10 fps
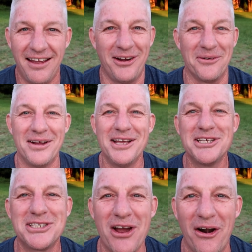Oh,
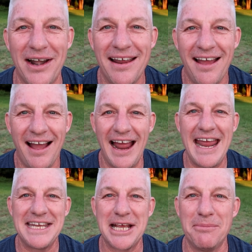sorry. I
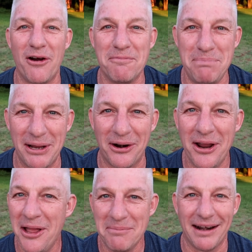hate to come off bitter,
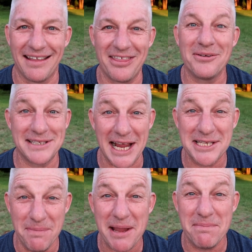but those
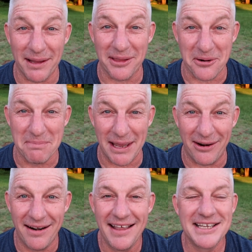guys make me a little
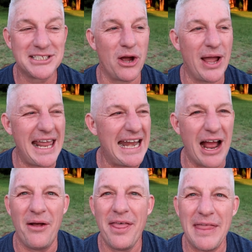bitter. So
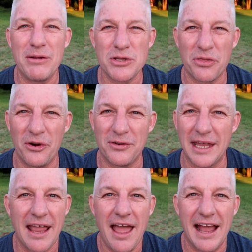anyhow, that was the third
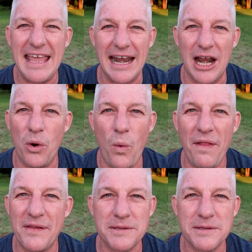thing. Again, I don't want